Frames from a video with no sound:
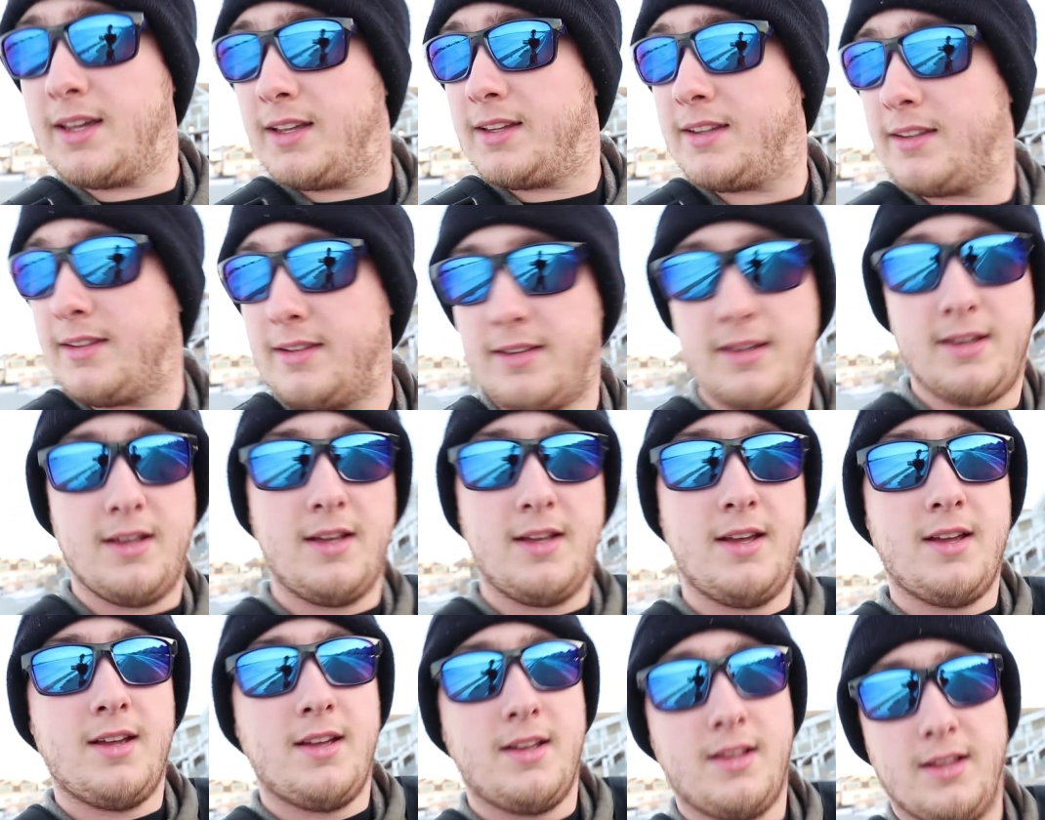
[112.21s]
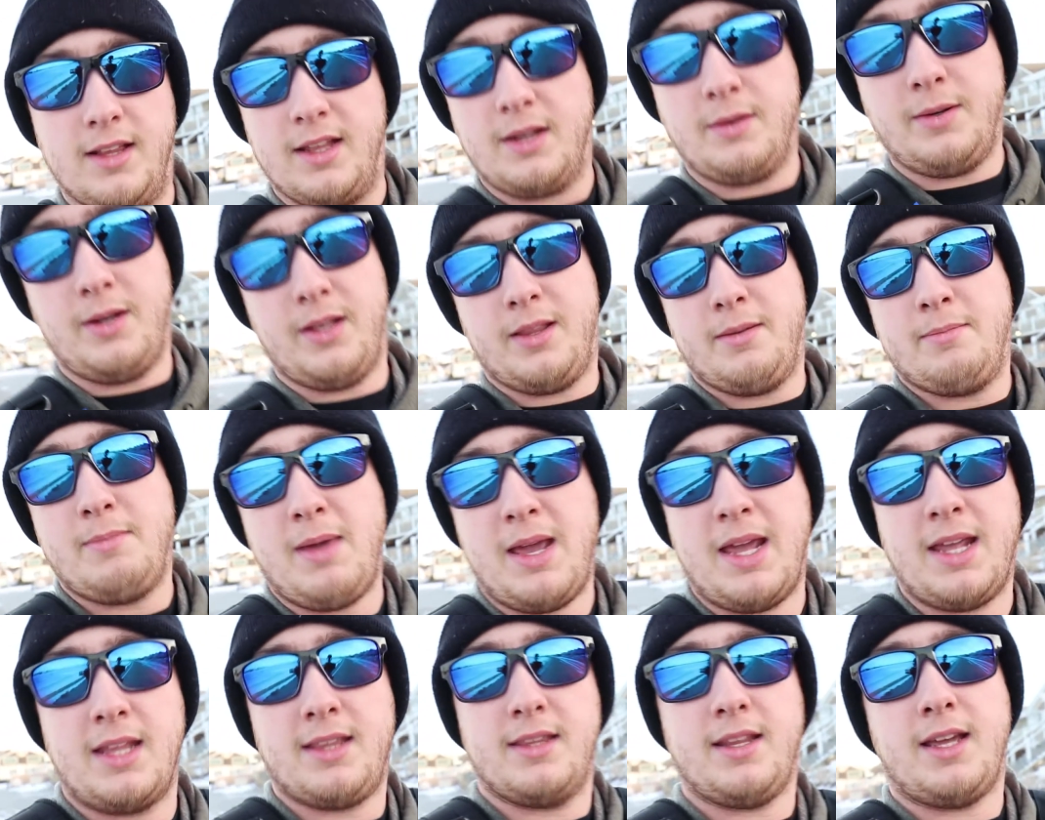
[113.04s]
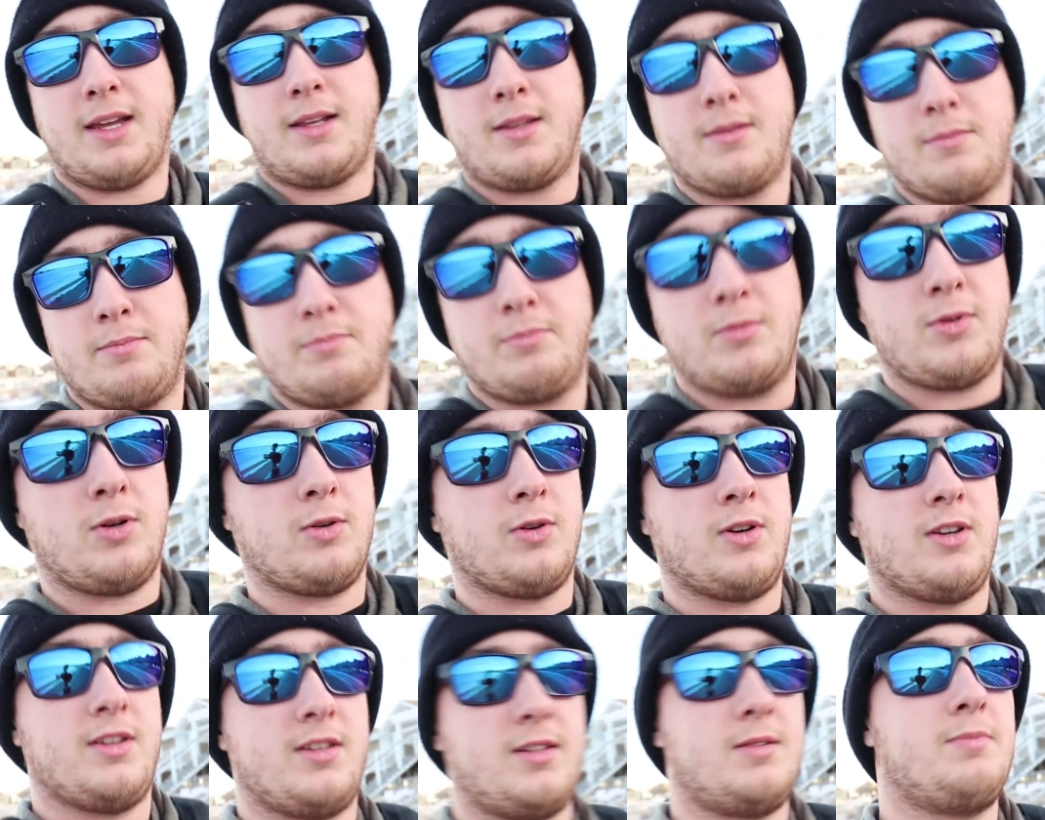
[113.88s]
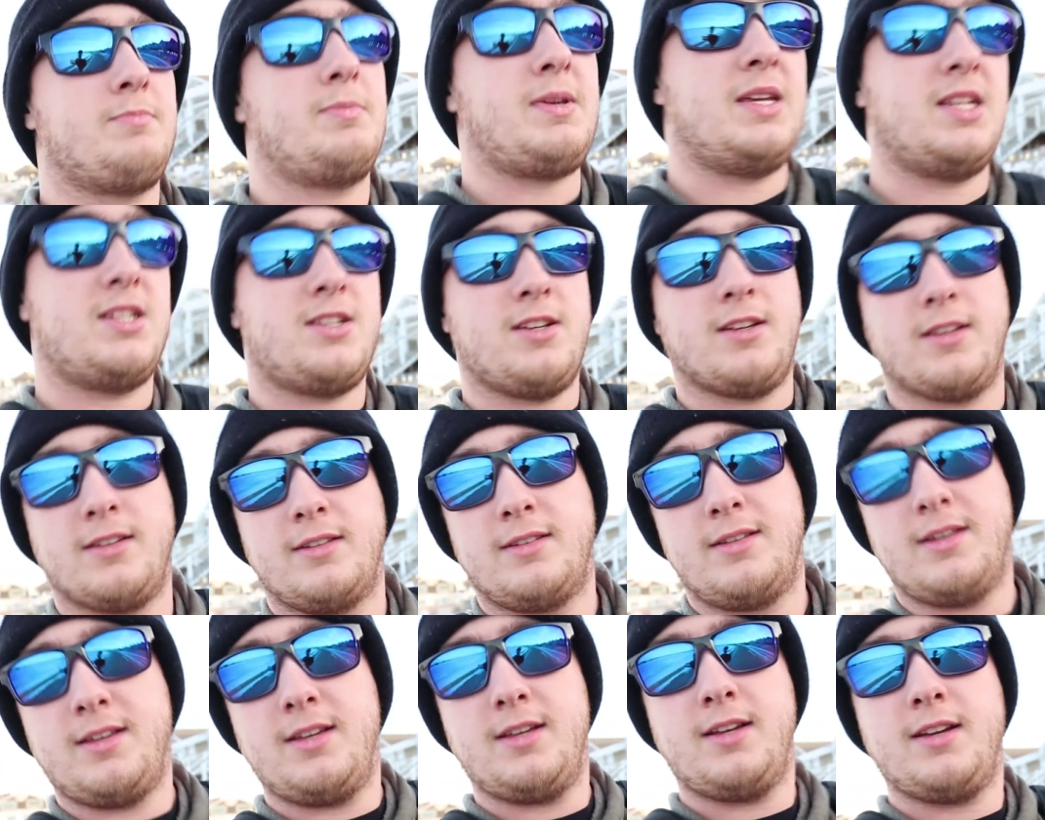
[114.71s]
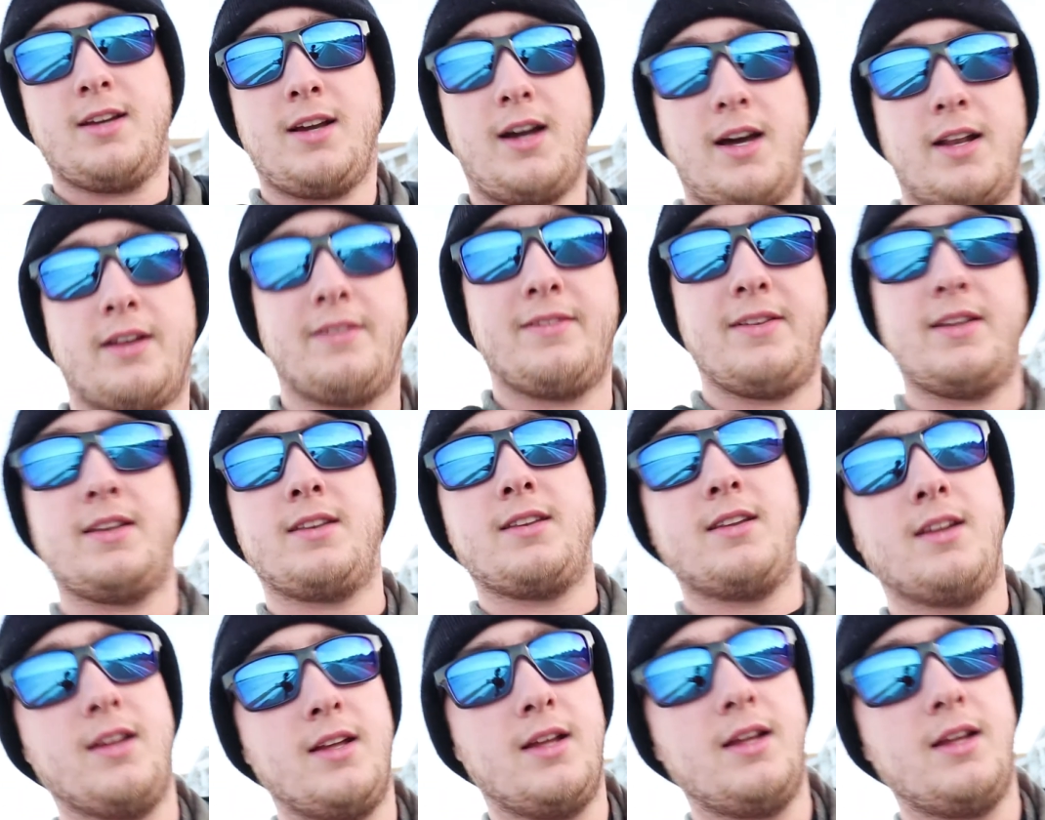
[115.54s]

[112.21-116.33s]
It's like one of the main like tourist beaches, kind of in